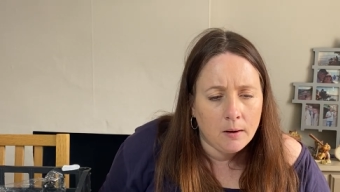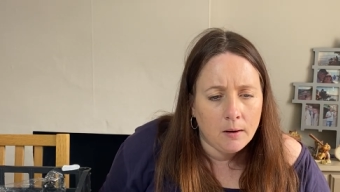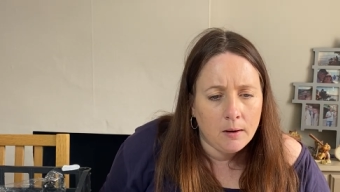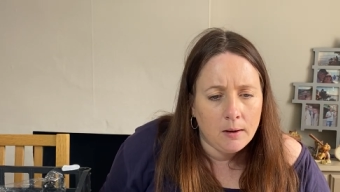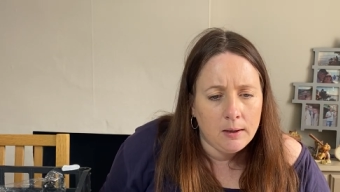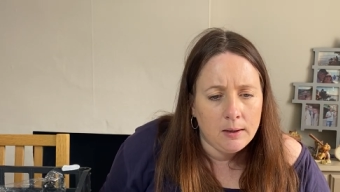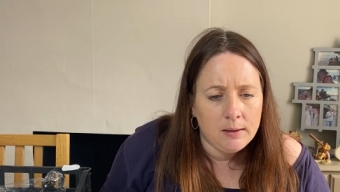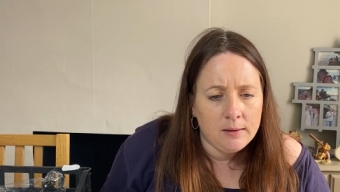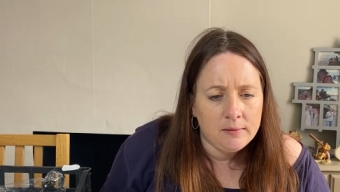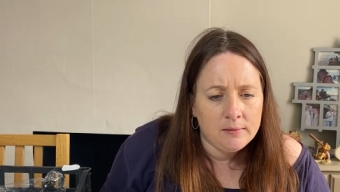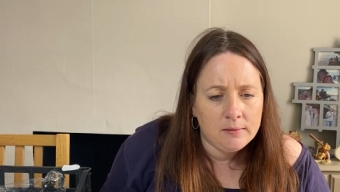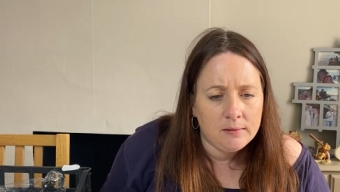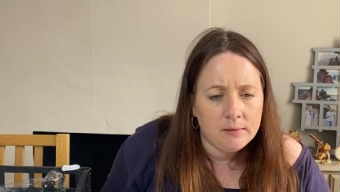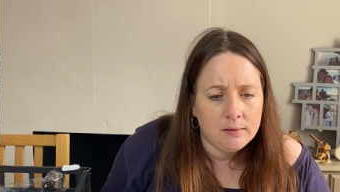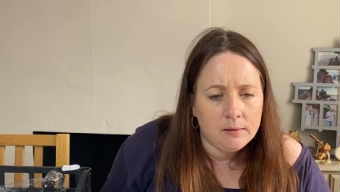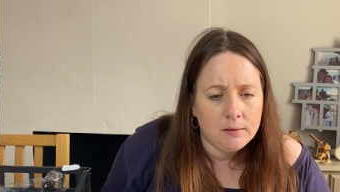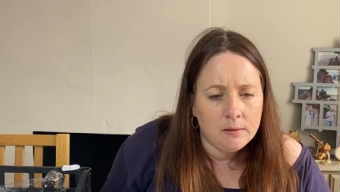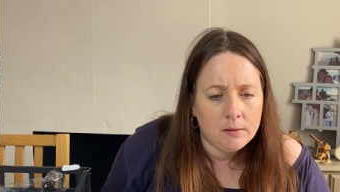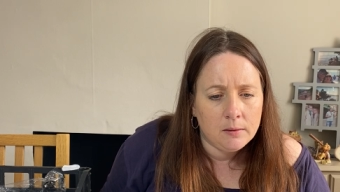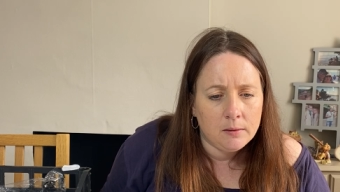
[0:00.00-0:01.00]
I
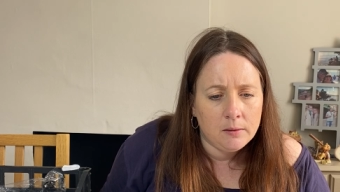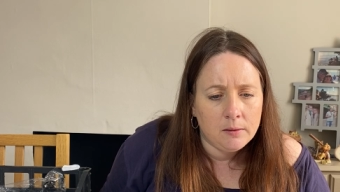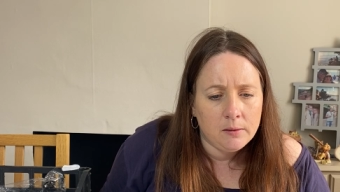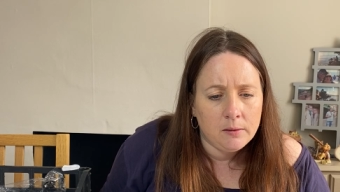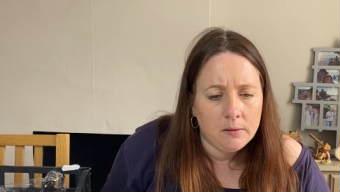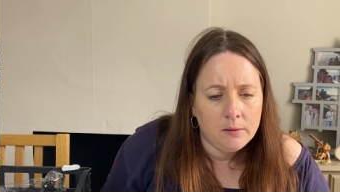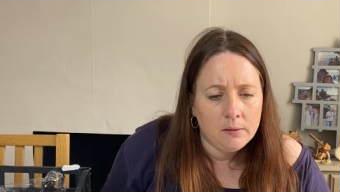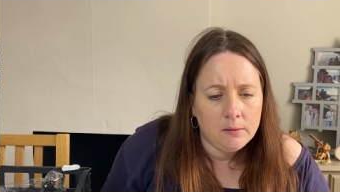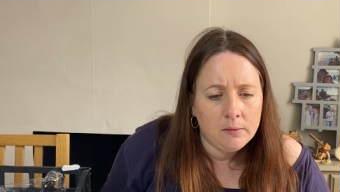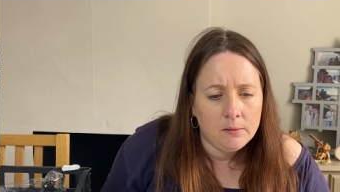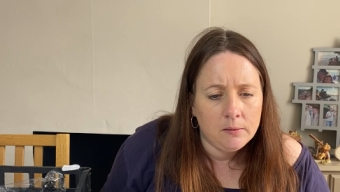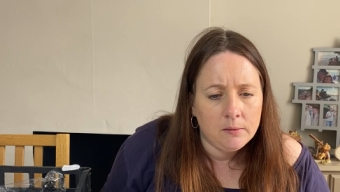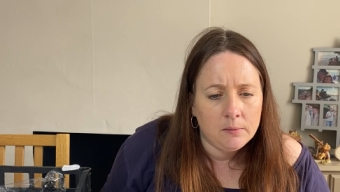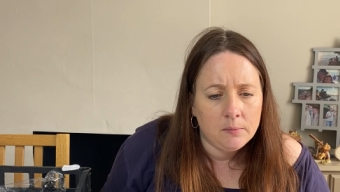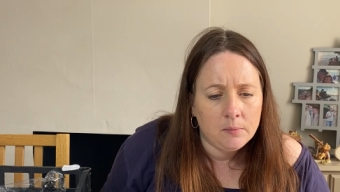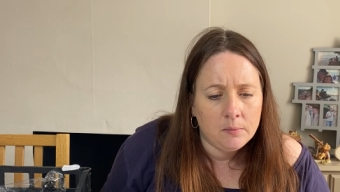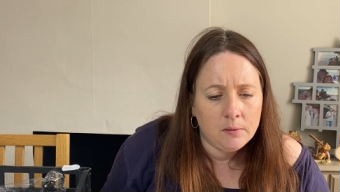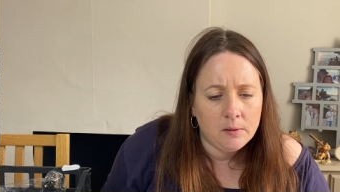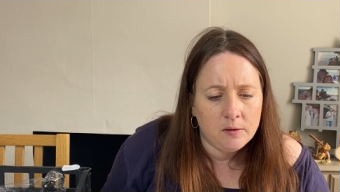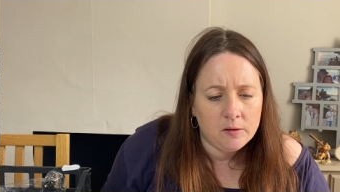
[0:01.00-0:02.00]
listed those
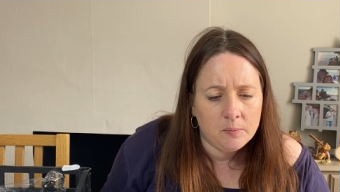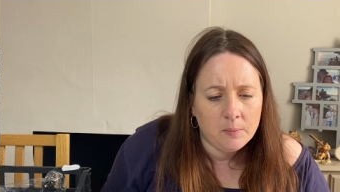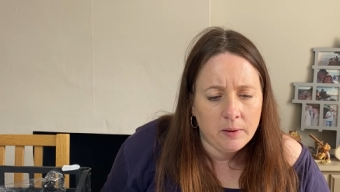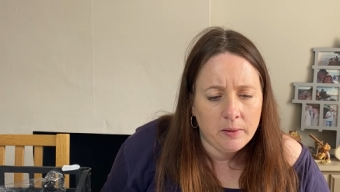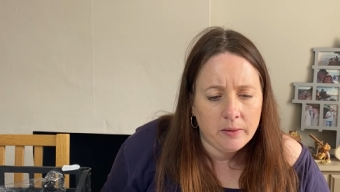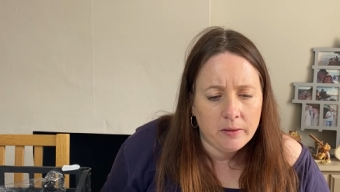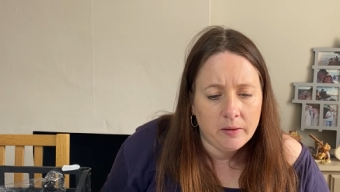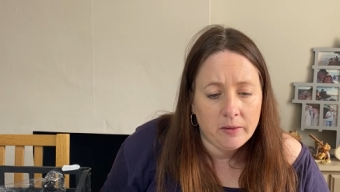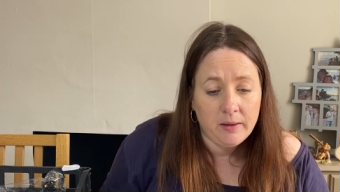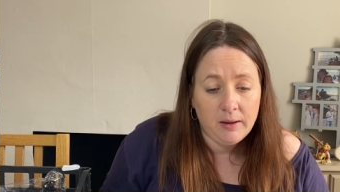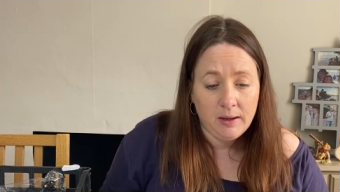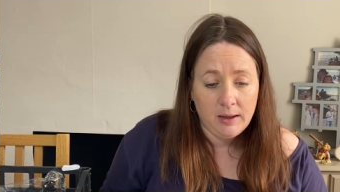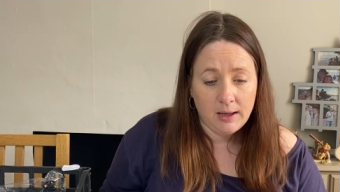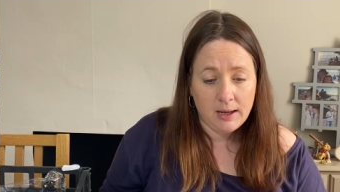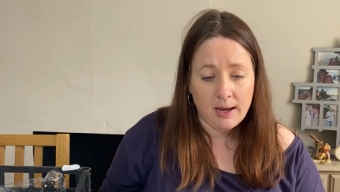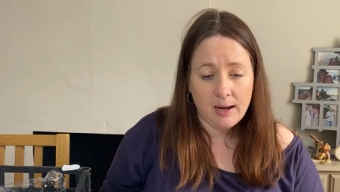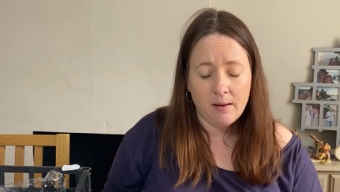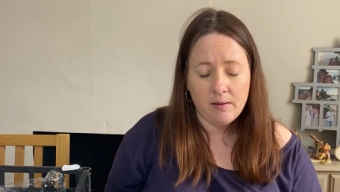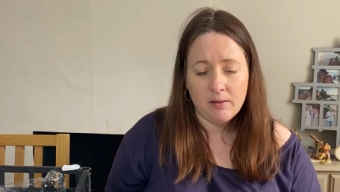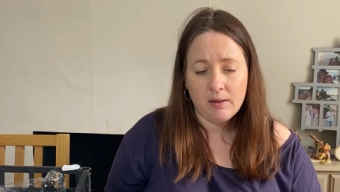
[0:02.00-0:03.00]
this month, I think.
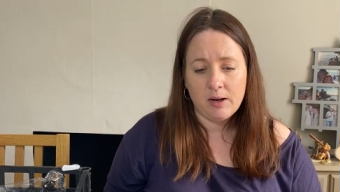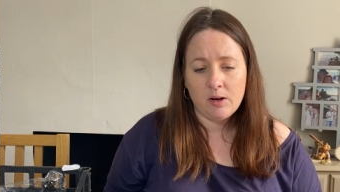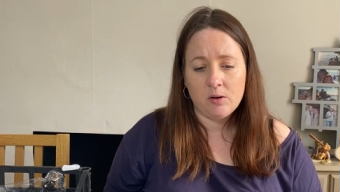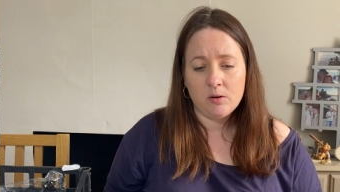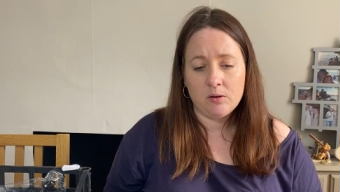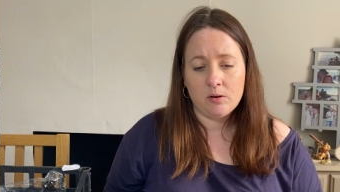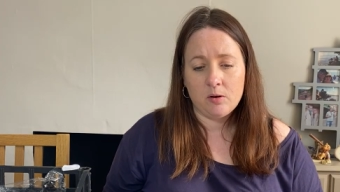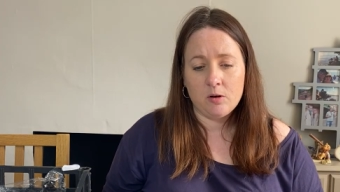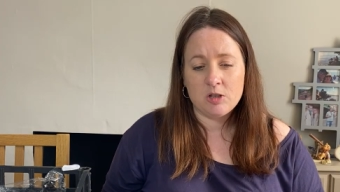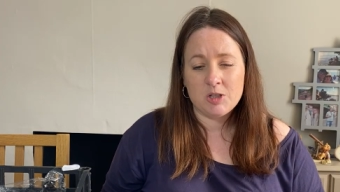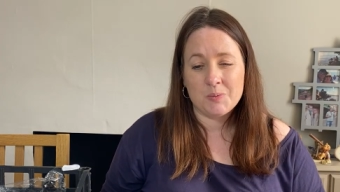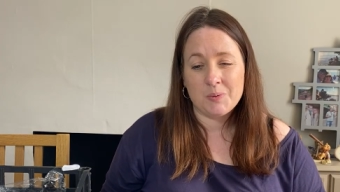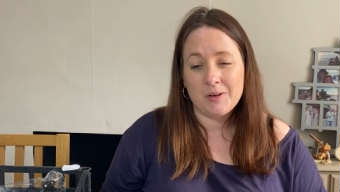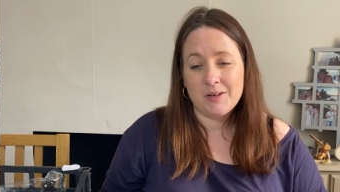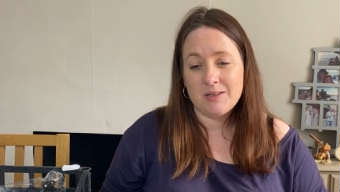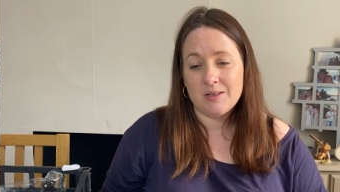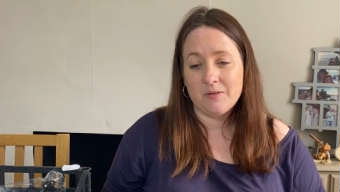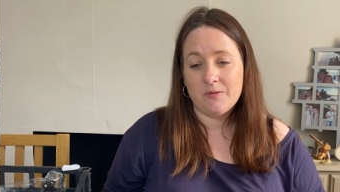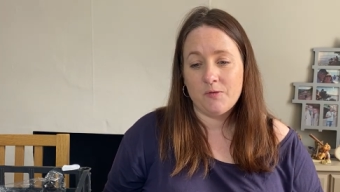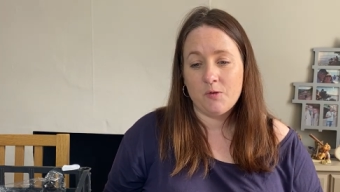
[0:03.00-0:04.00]
Yeah, they cost
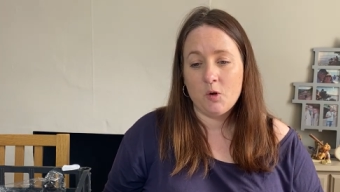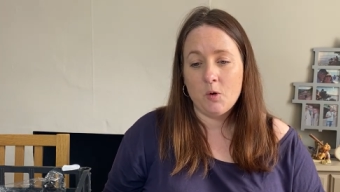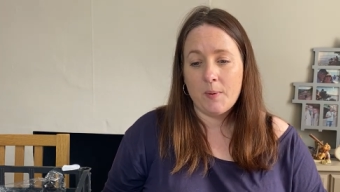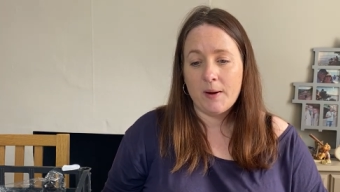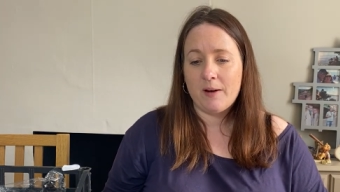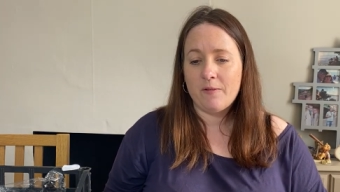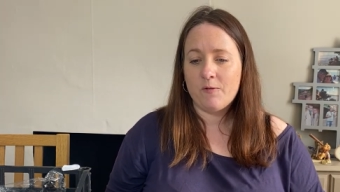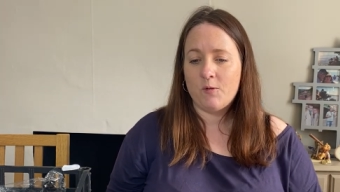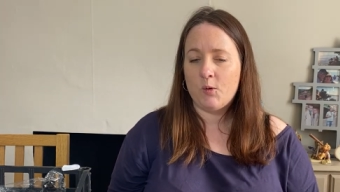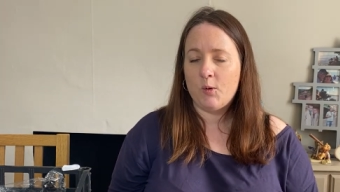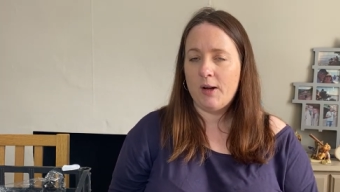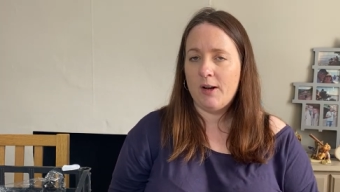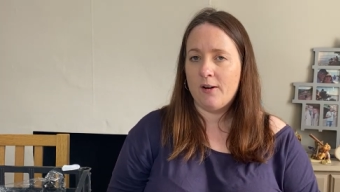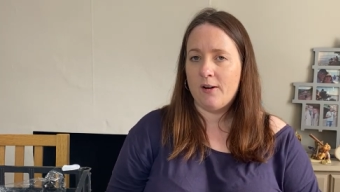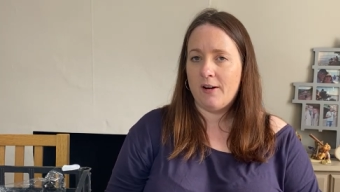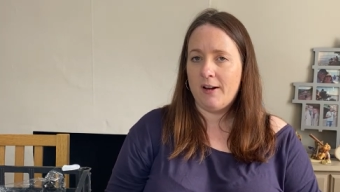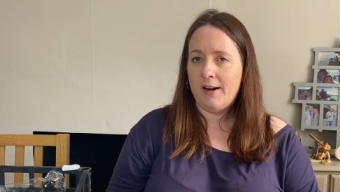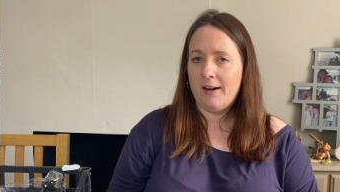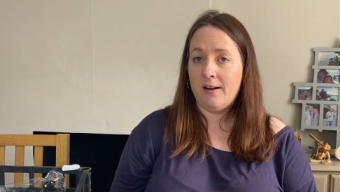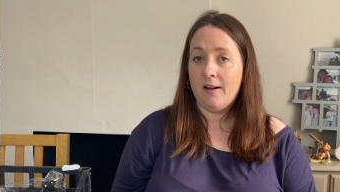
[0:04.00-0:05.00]
price of
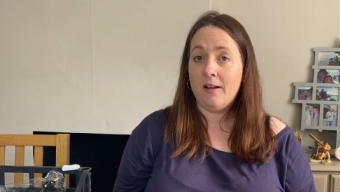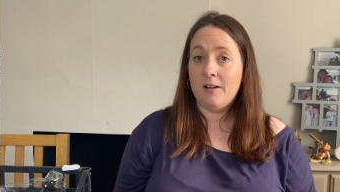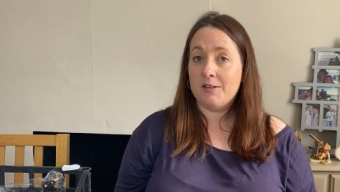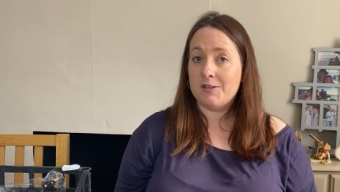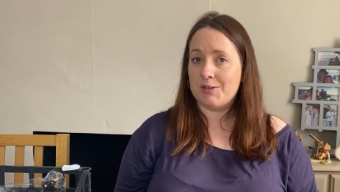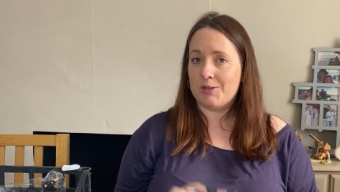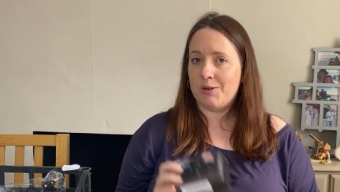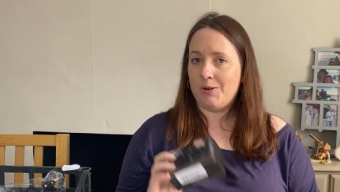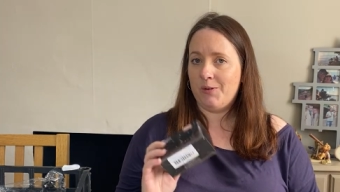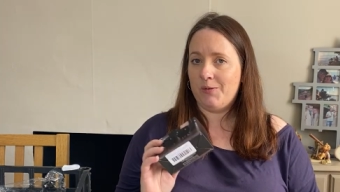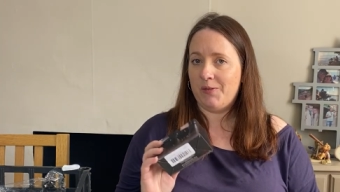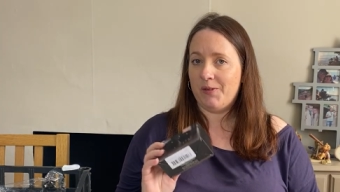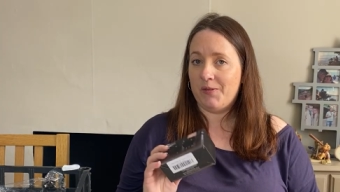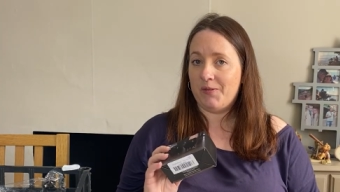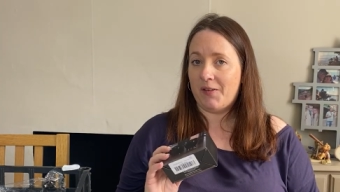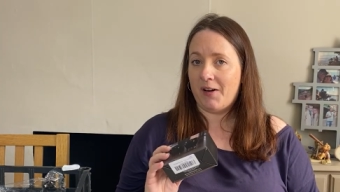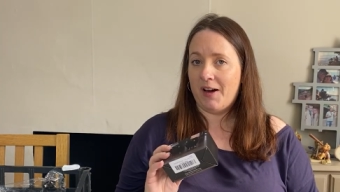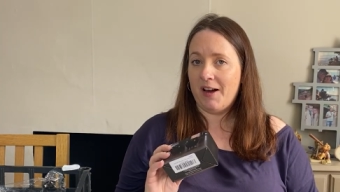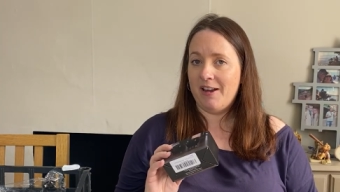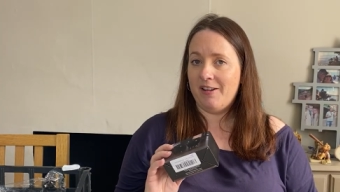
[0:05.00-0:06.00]
£4.49, sold for
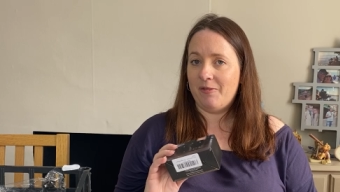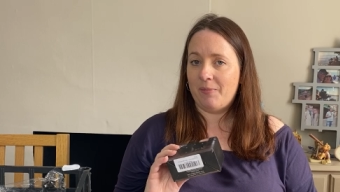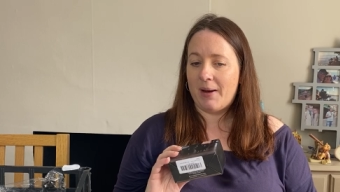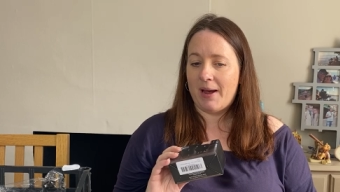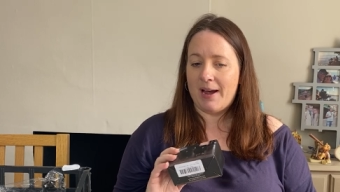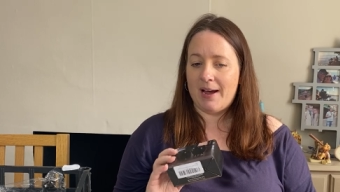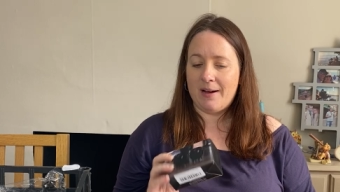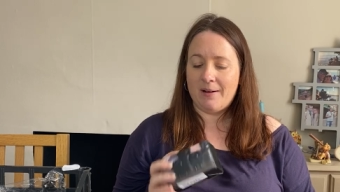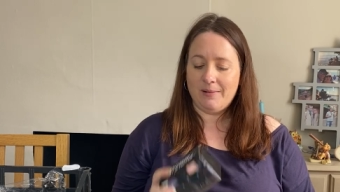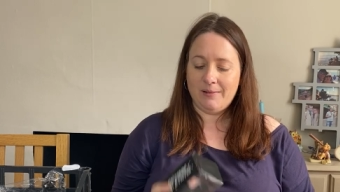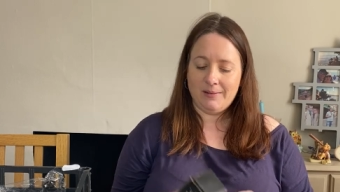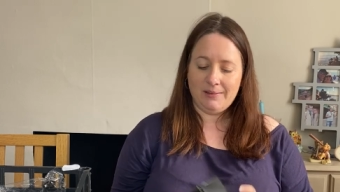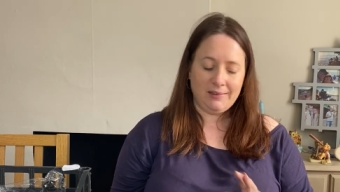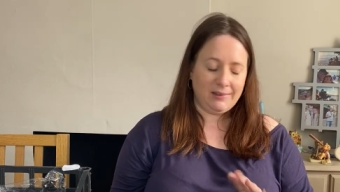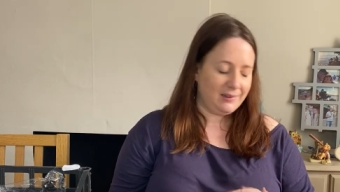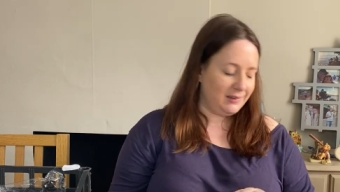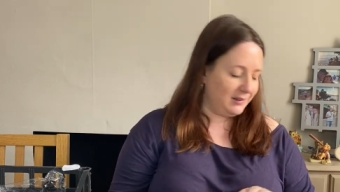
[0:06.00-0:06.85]
£5.